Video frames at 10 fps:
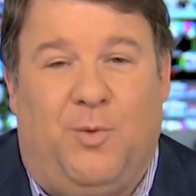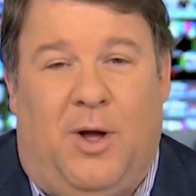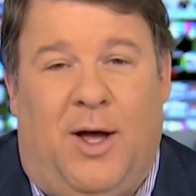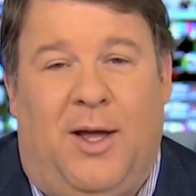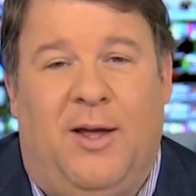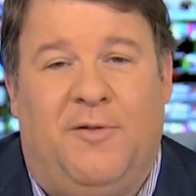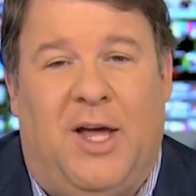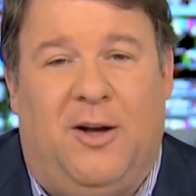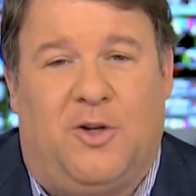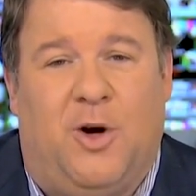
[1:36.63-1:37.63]
if
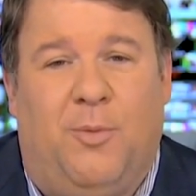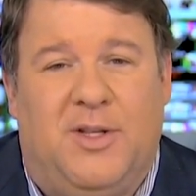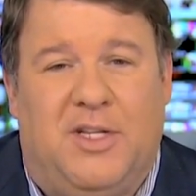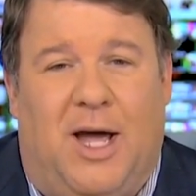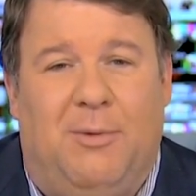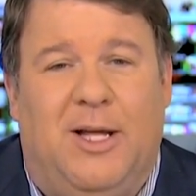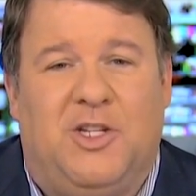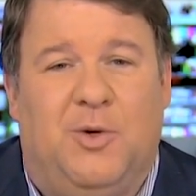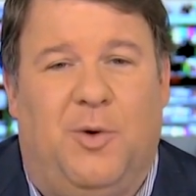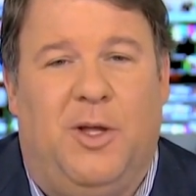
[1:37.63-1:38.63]
Donald Trump wins the
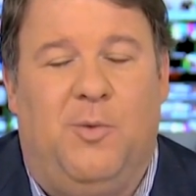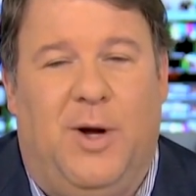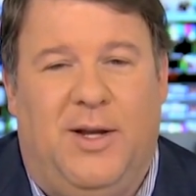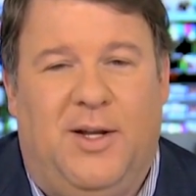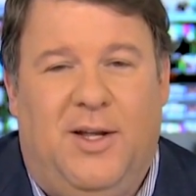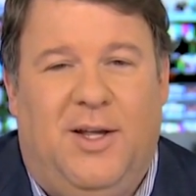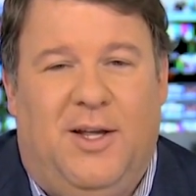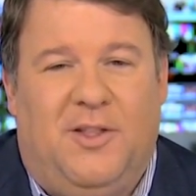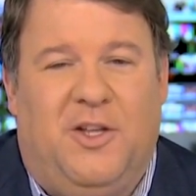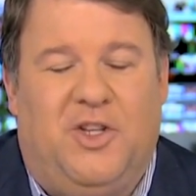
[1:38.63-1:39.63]
nomination, will he win
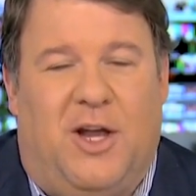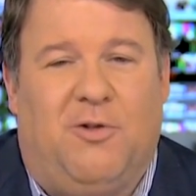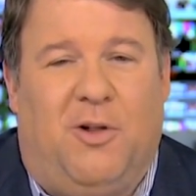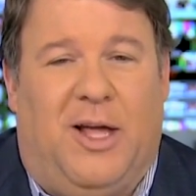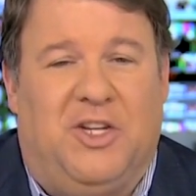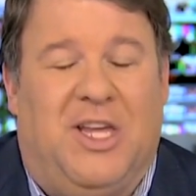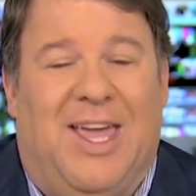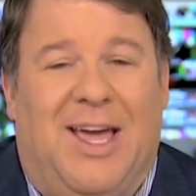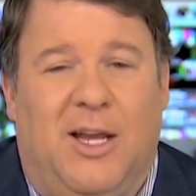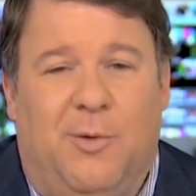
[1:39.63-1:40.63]
the general election?
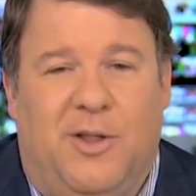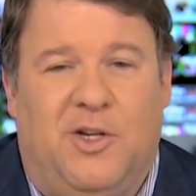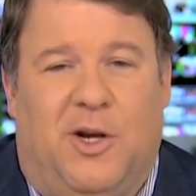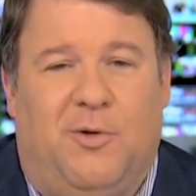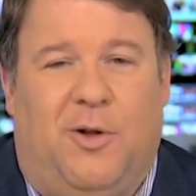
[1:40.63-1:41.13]
Can he win the general